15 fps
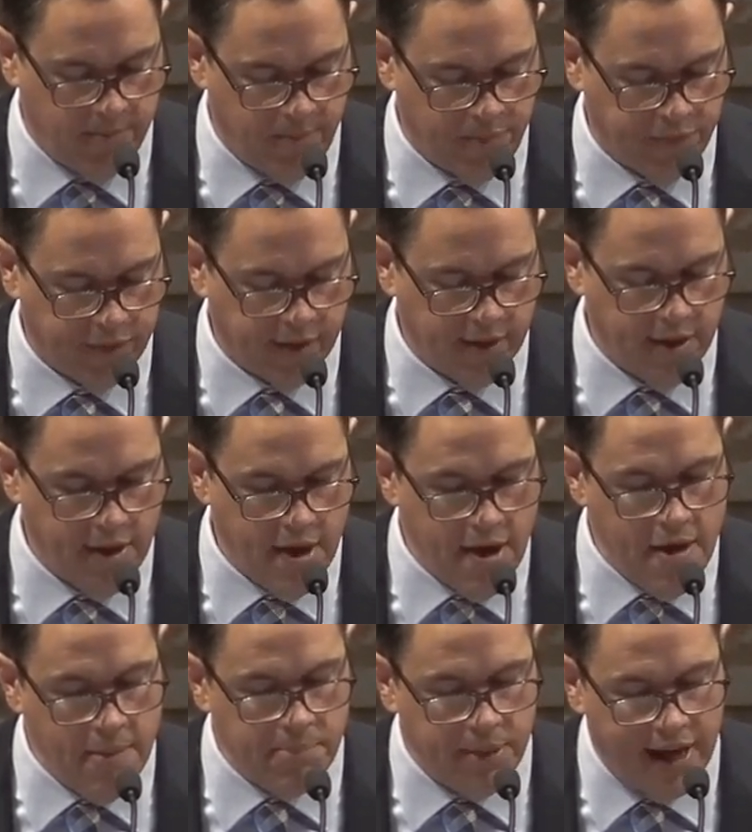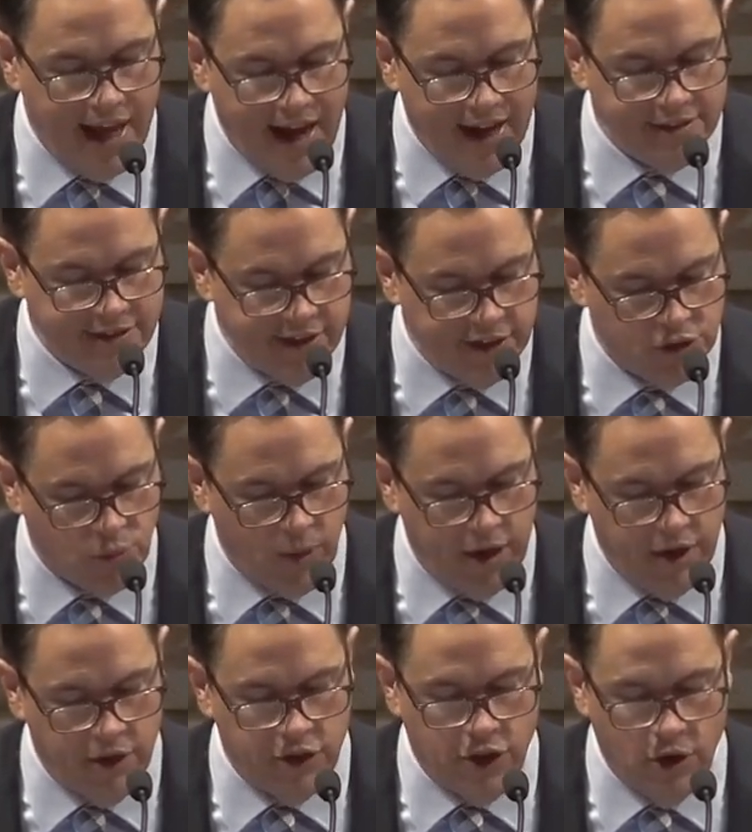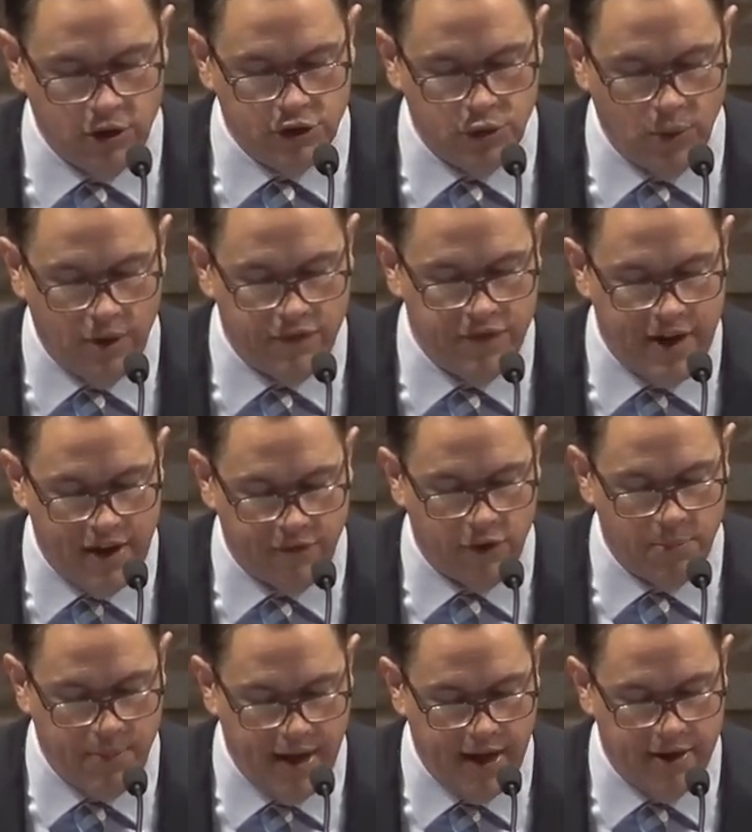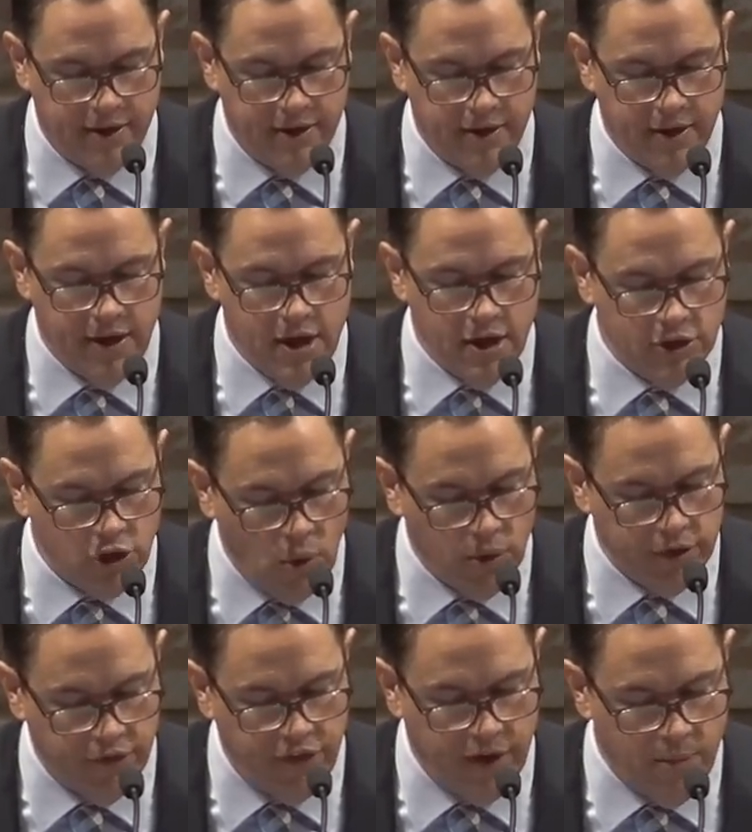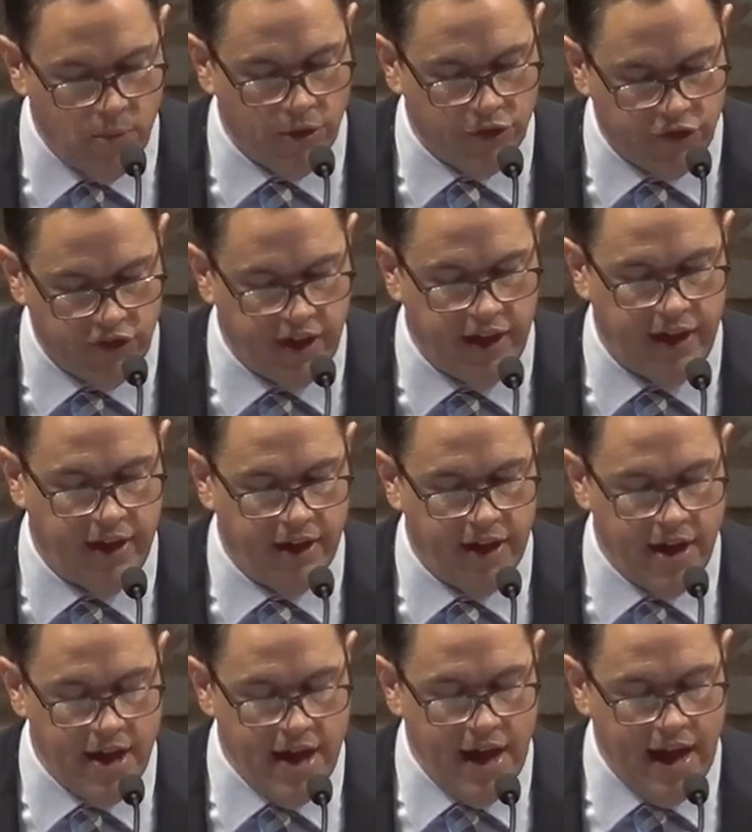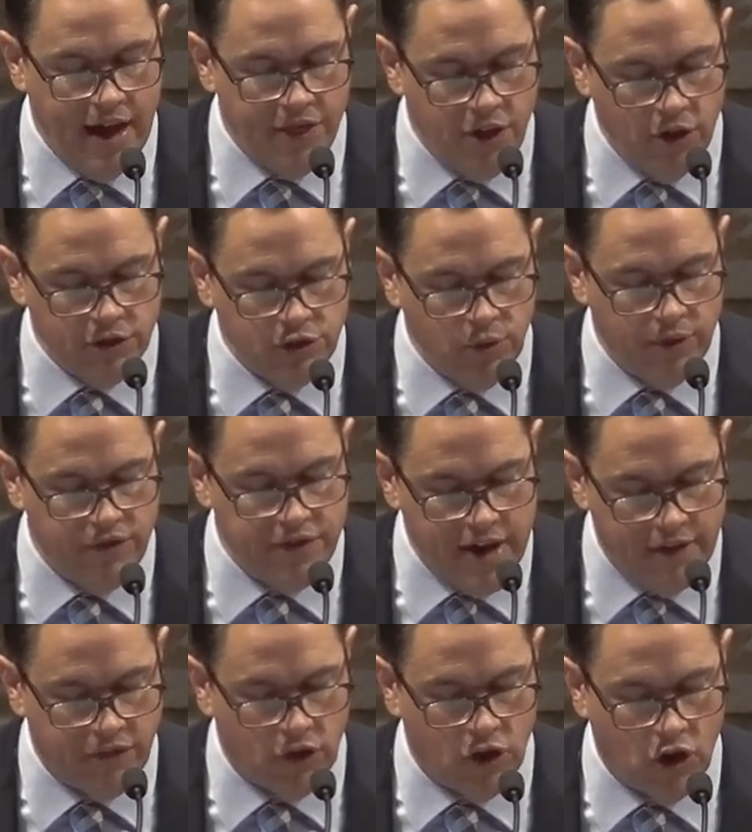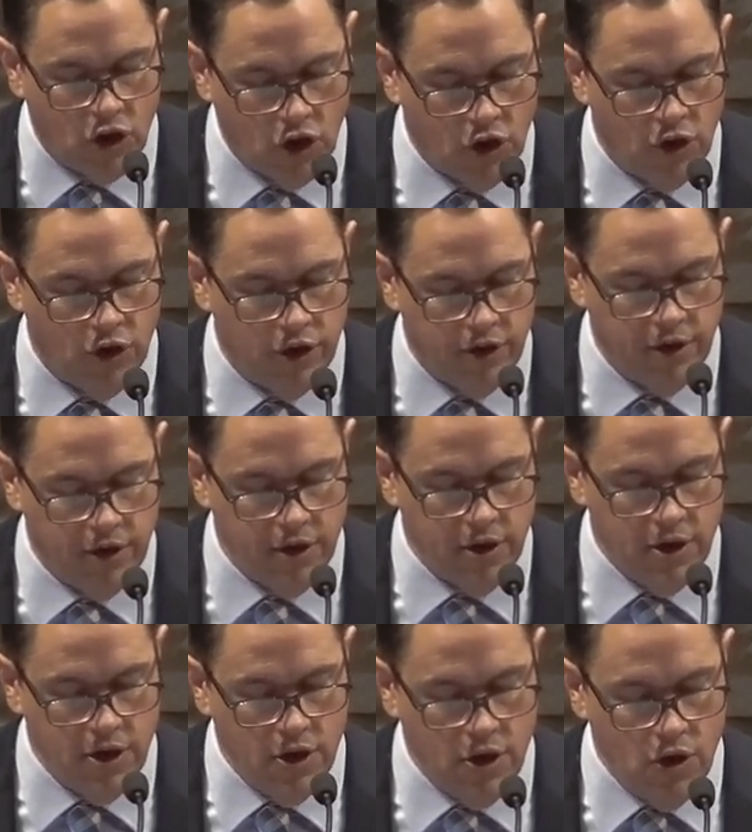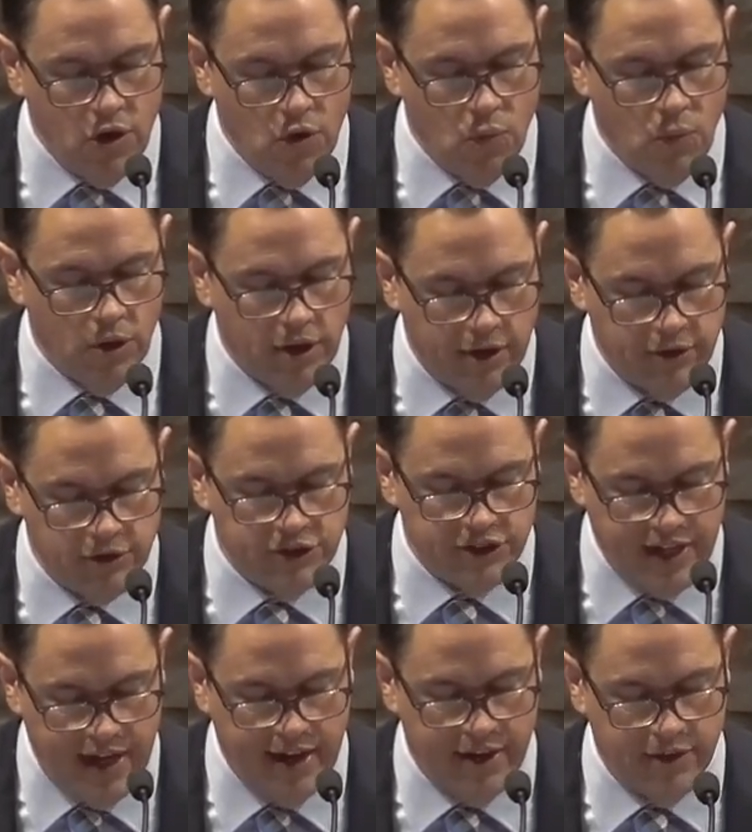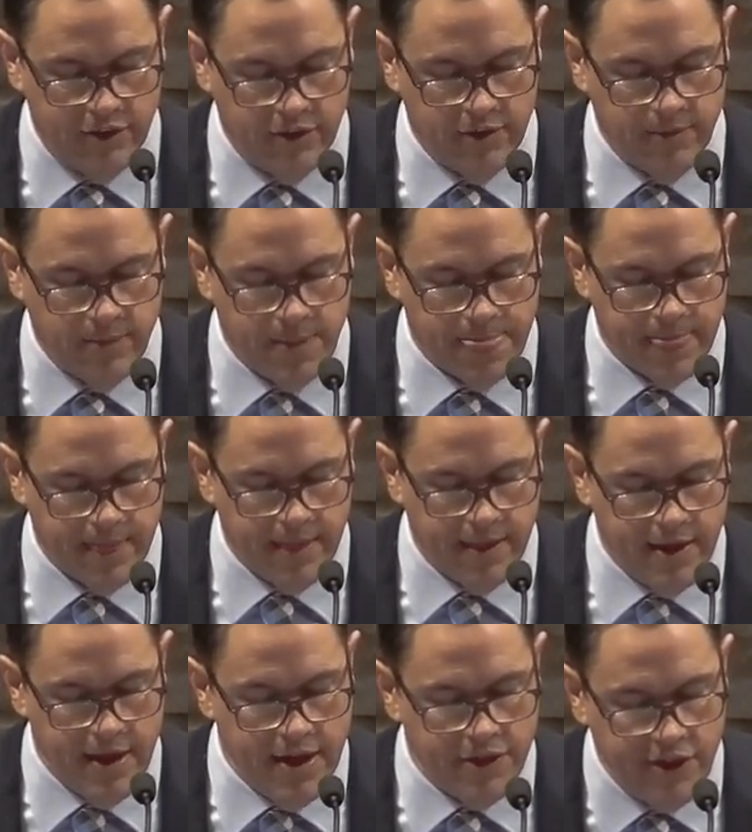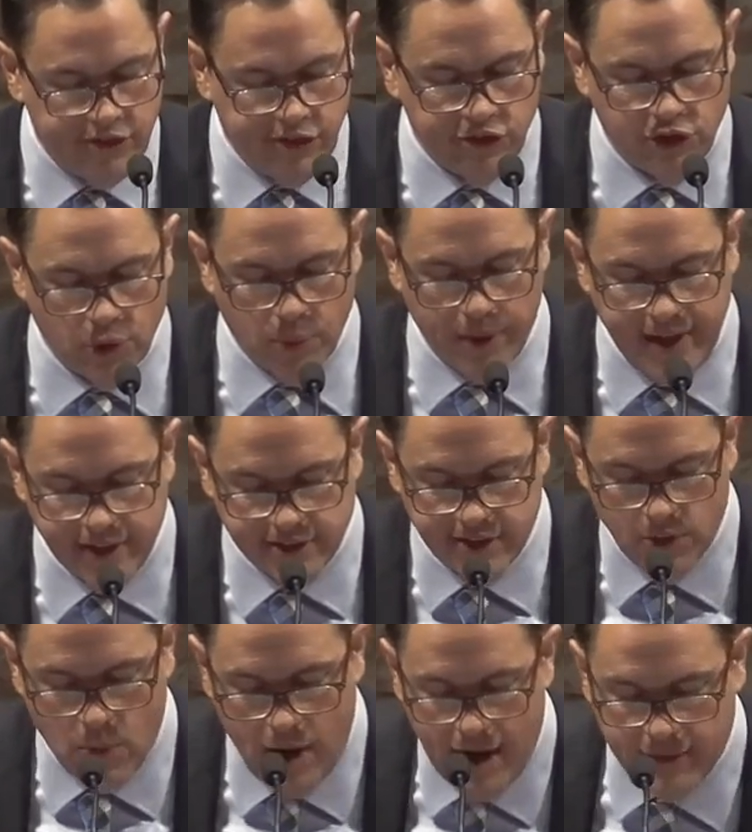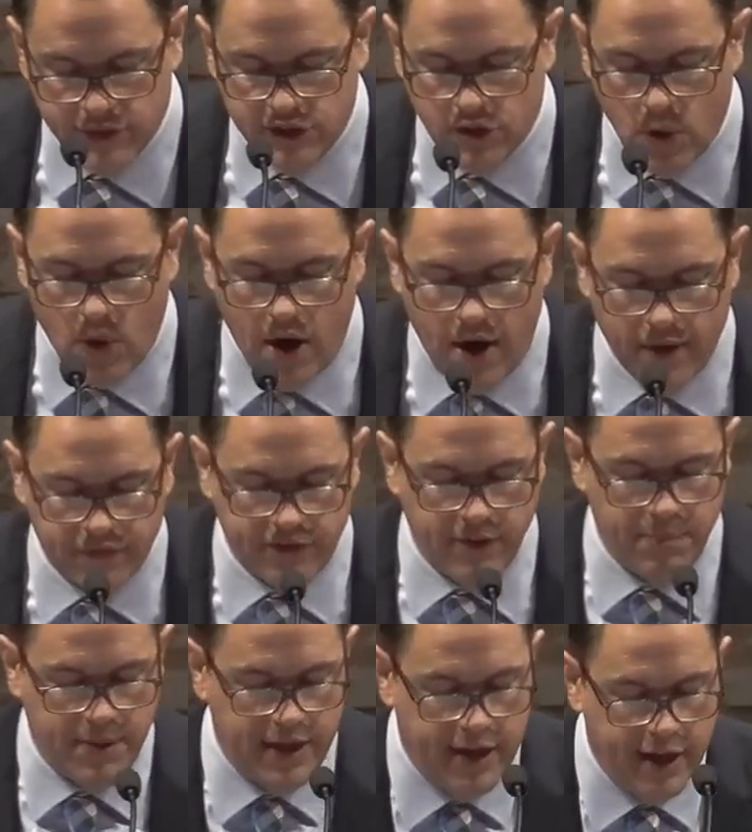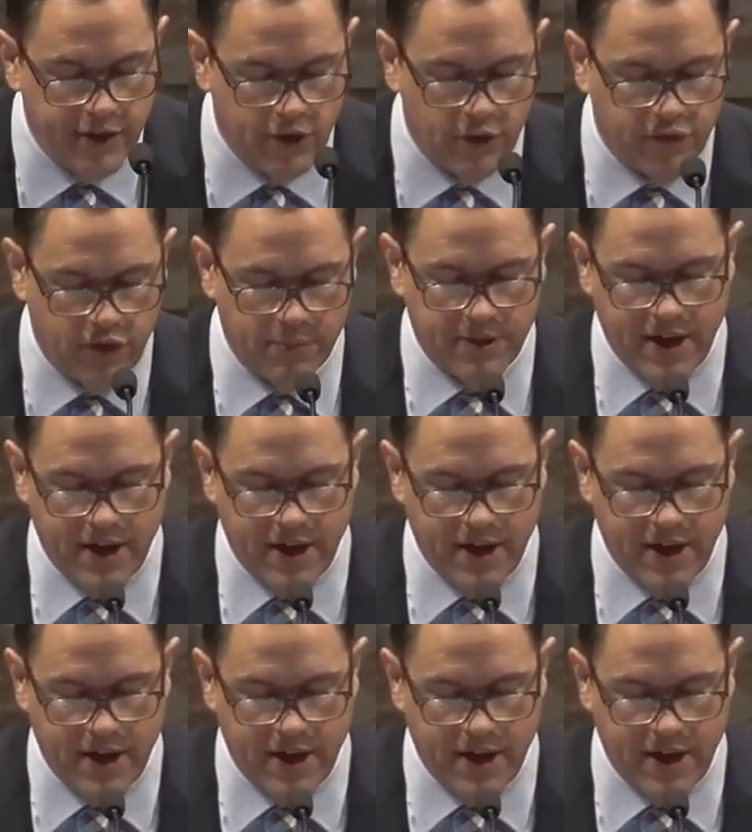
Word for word: But as it is written, those who have never been told of him will see, and those who have never heard will understand. This is the reason why I've so often been hindered from coming to you.